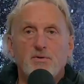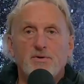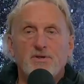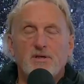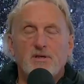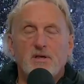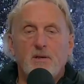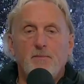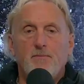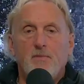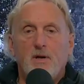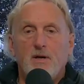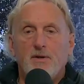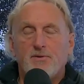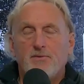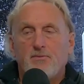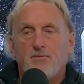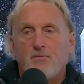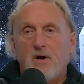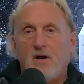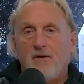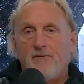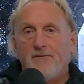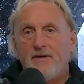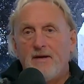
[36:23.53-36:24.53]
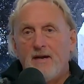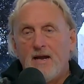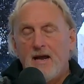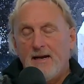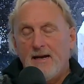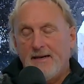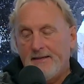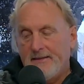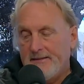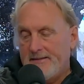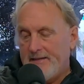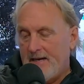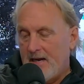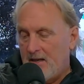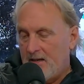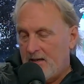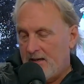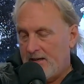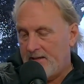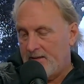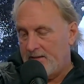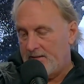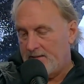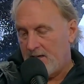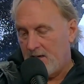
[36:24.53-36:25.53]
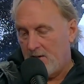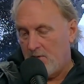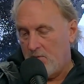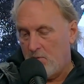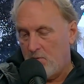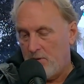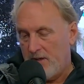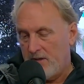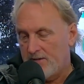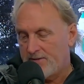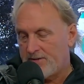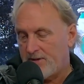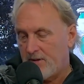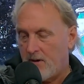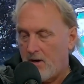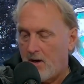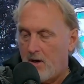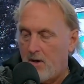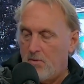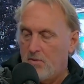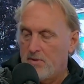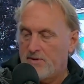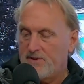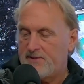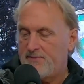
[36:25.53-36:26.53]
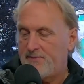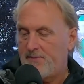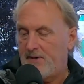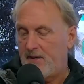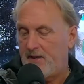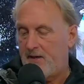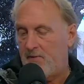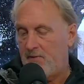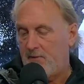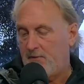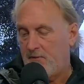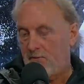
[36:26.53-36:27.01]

don't sleep much, Ralphie. I can tell. I can tell wheels are always spinning